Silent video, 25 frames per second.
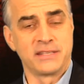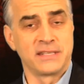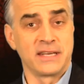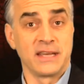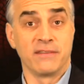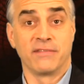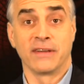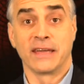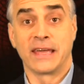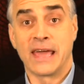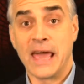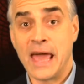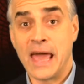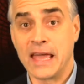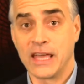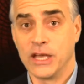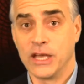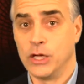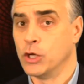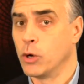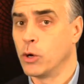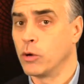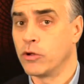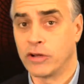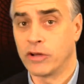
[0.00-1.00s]
Stephen King,
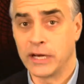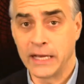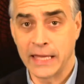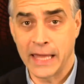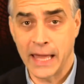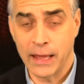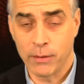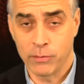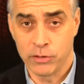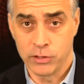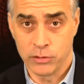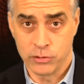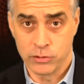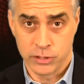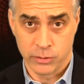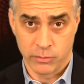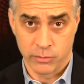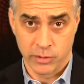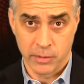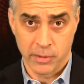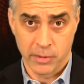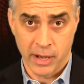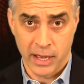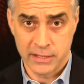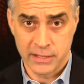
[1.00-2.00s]
you know what you're going to get usually
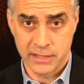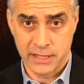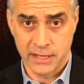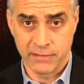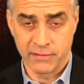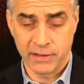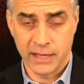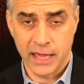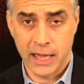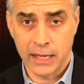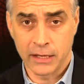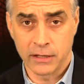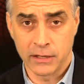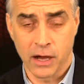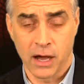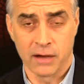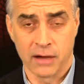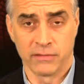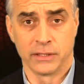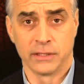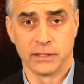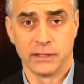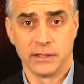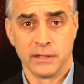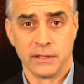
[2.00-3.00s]
when you buy a Stephen King
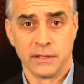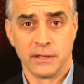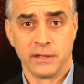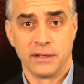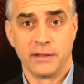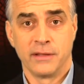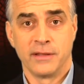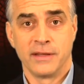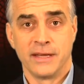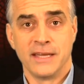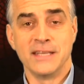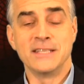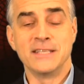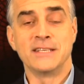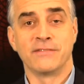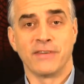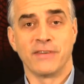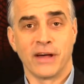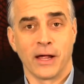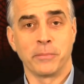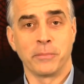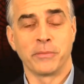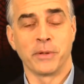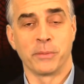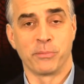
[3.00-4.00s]
novel. He's
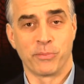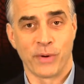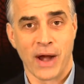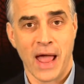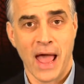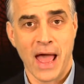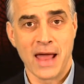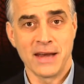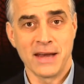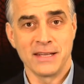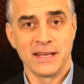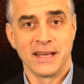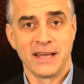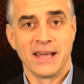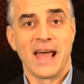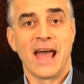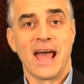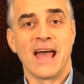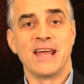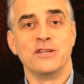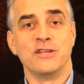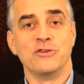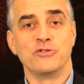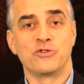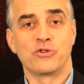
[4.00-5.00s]
developed a brand
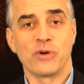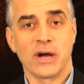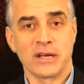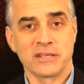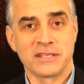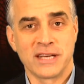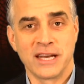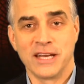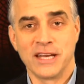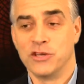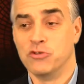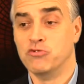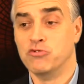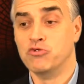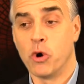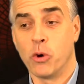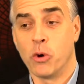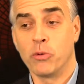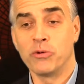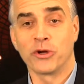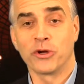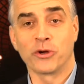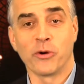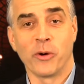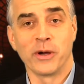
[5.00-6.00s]
and you trust it. You know
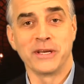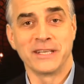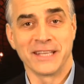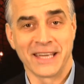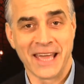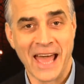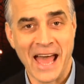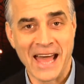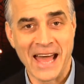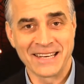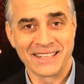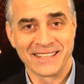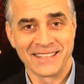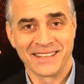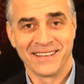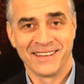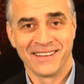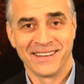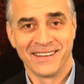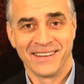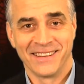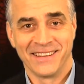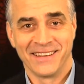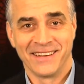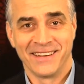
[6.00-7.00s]
what you're going to get.
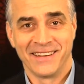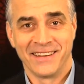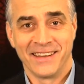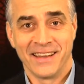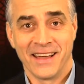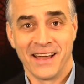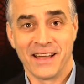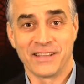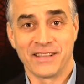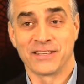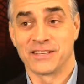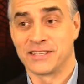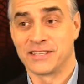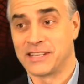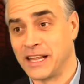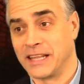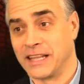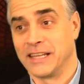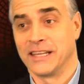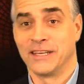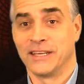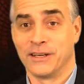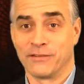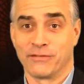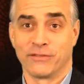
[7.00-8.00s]
It's a
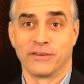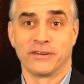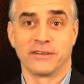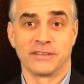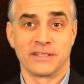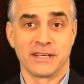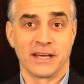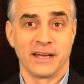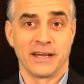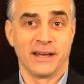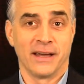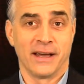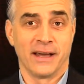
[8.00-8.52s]
slightly different